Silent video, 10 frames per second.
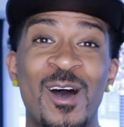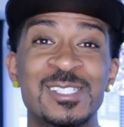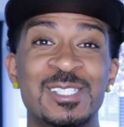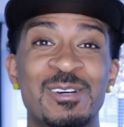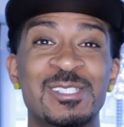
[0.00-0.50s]

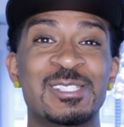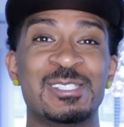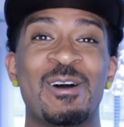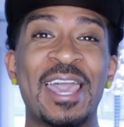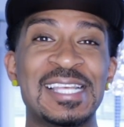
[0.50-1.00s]
also
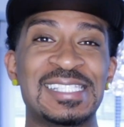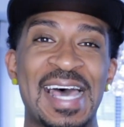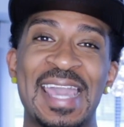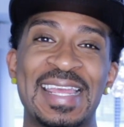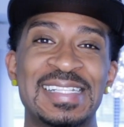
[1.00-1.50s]
so
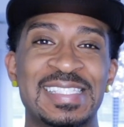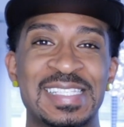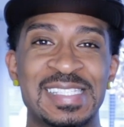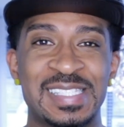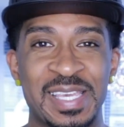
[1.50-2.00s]
excited
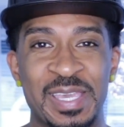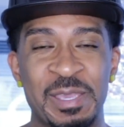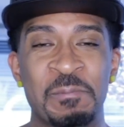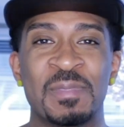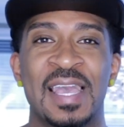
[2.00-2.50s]
to
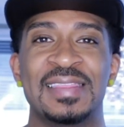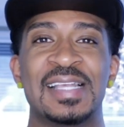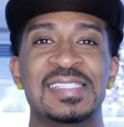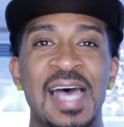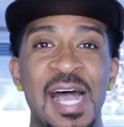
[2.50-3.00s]
see
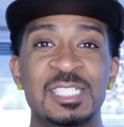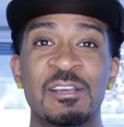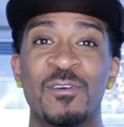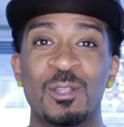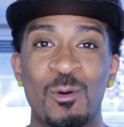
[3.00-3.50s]
that
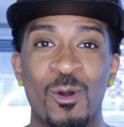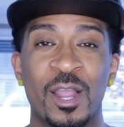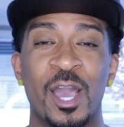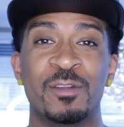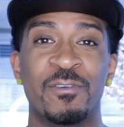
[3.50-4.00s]
Sasha
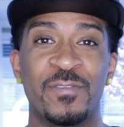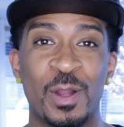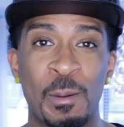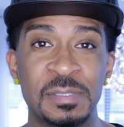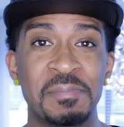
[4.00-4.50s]
Velour
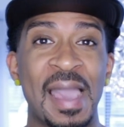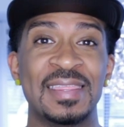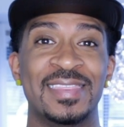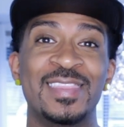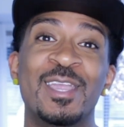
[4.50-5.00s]
confirmed my
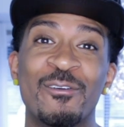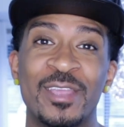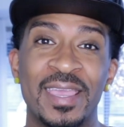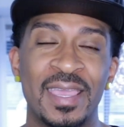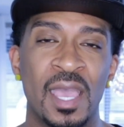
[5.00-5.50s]

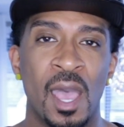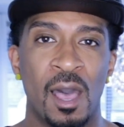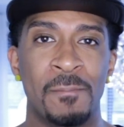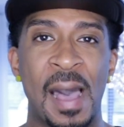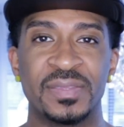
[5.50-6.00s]
theory
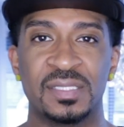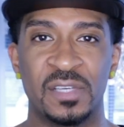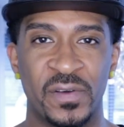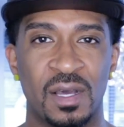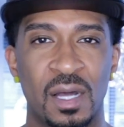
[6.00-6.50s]
about the
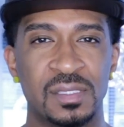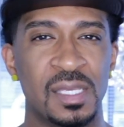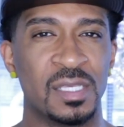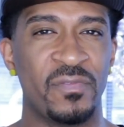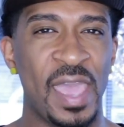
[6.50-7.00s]

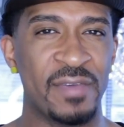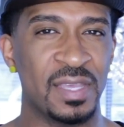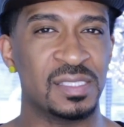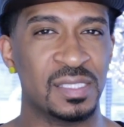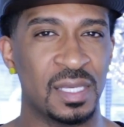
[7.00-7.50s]
difficulties of
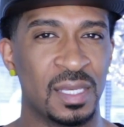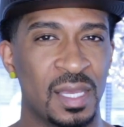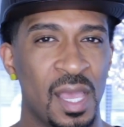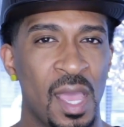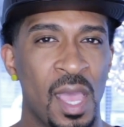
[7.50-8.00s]
having to